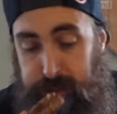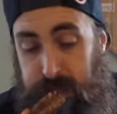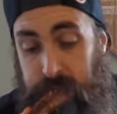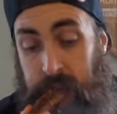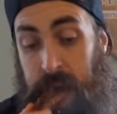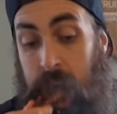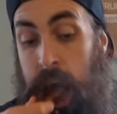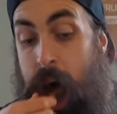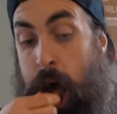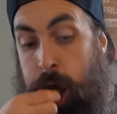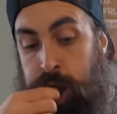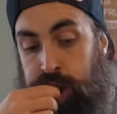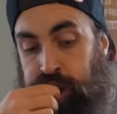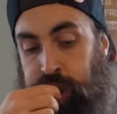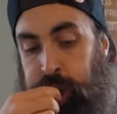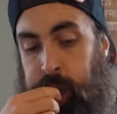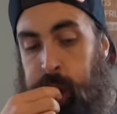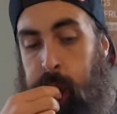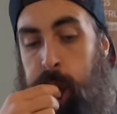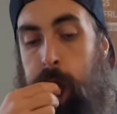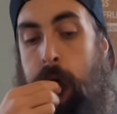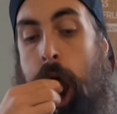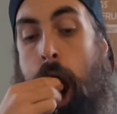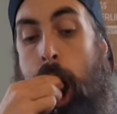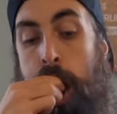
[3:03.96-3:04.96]
I made a bit of
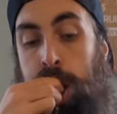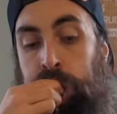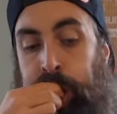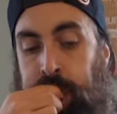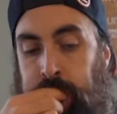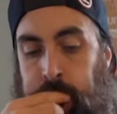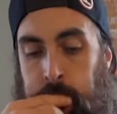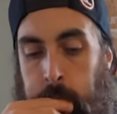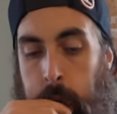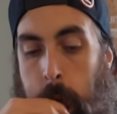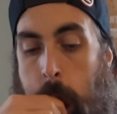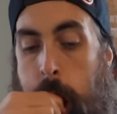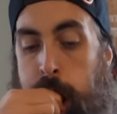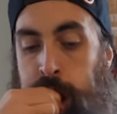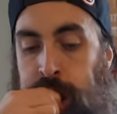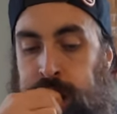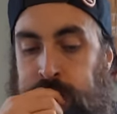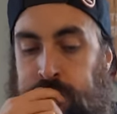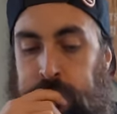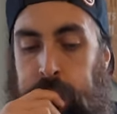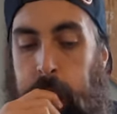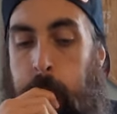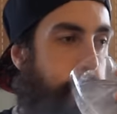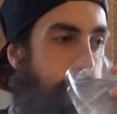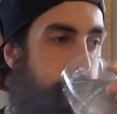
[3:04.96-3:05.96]
a rookie mistake in
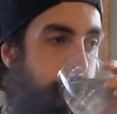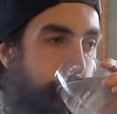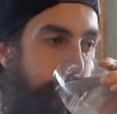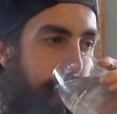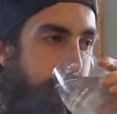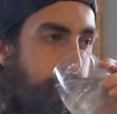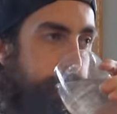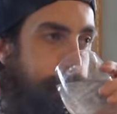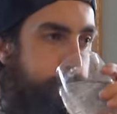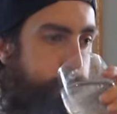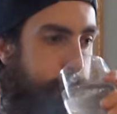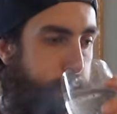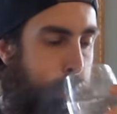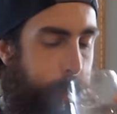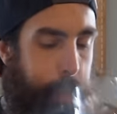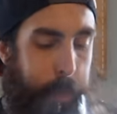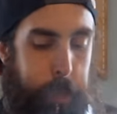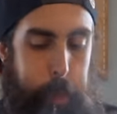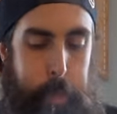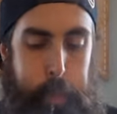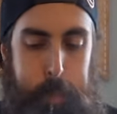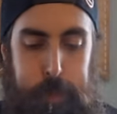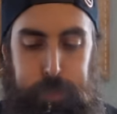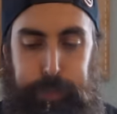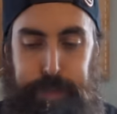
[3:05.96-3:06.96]
starting this soon.
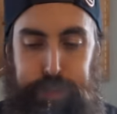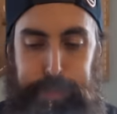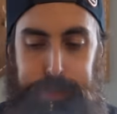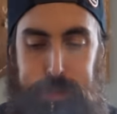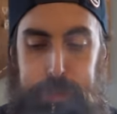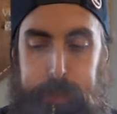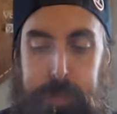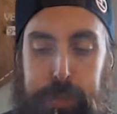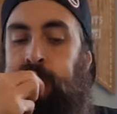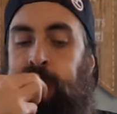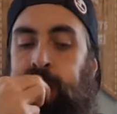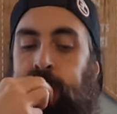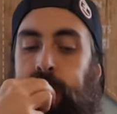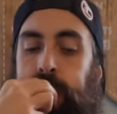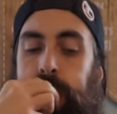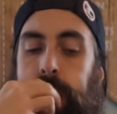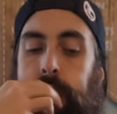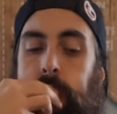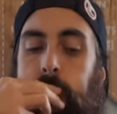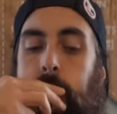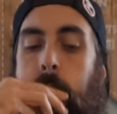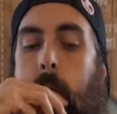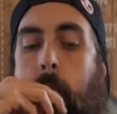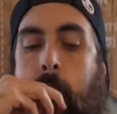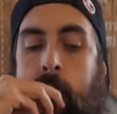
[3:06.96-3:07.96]
But it's mashed potato,
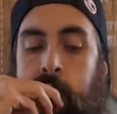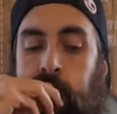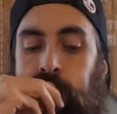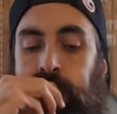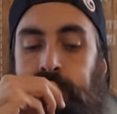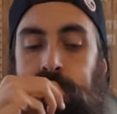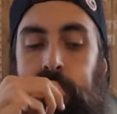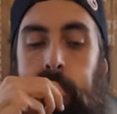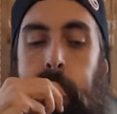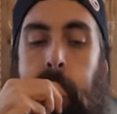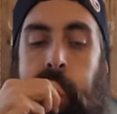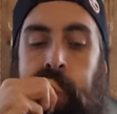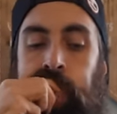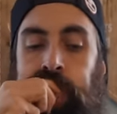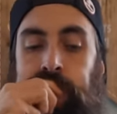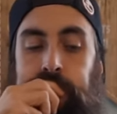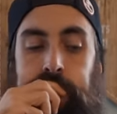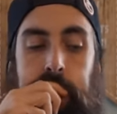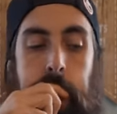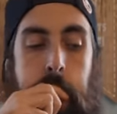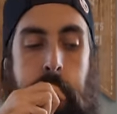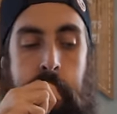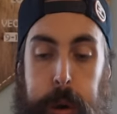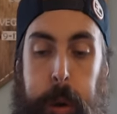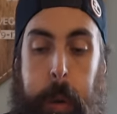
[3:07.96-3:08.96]
right? This
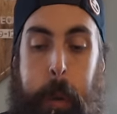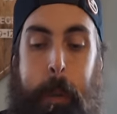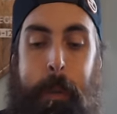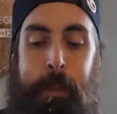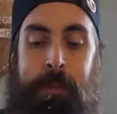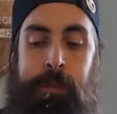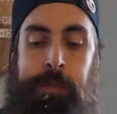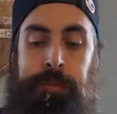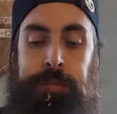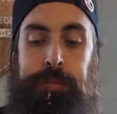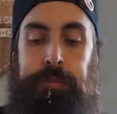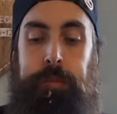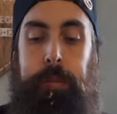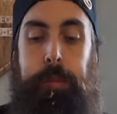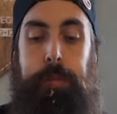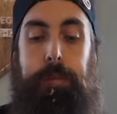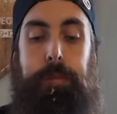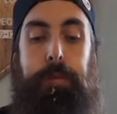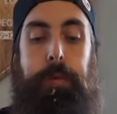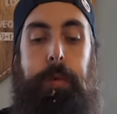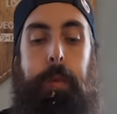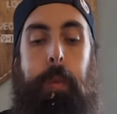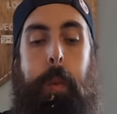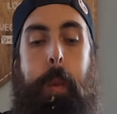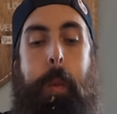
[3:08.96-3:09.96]
stuff holds heat better than
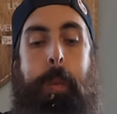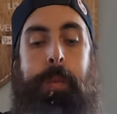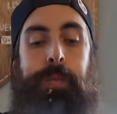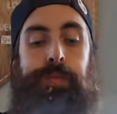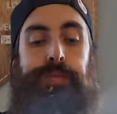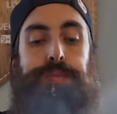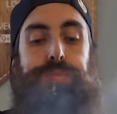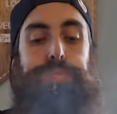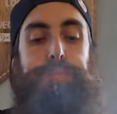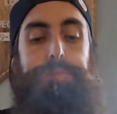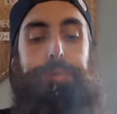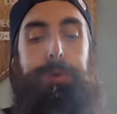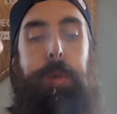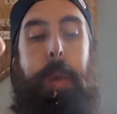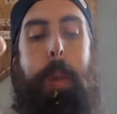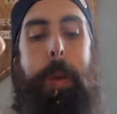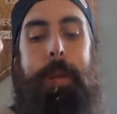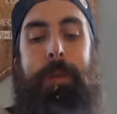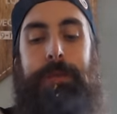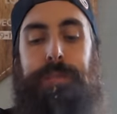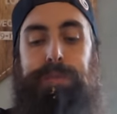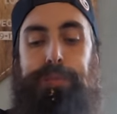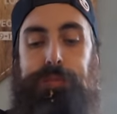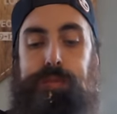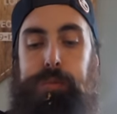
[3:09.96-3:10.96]
any substance on the
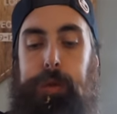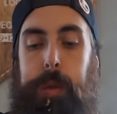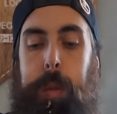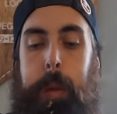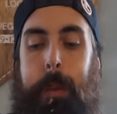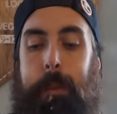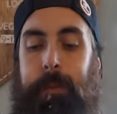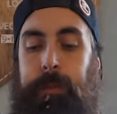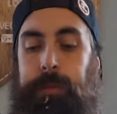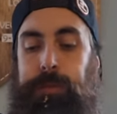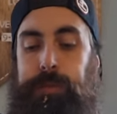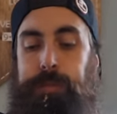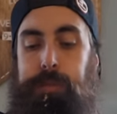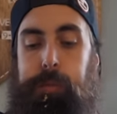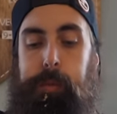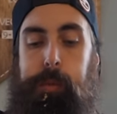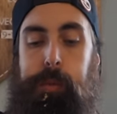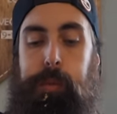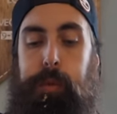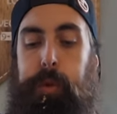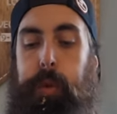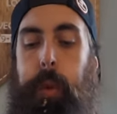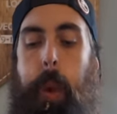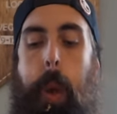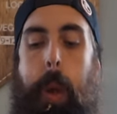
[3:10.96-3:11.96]
planet, so I couldn't wait
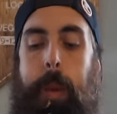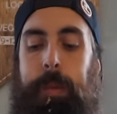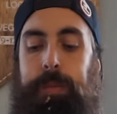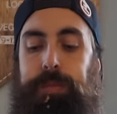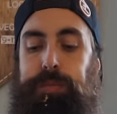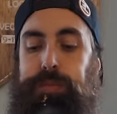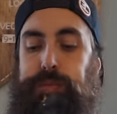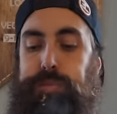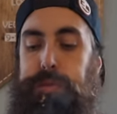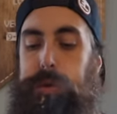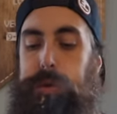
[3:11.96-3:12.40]
around all day.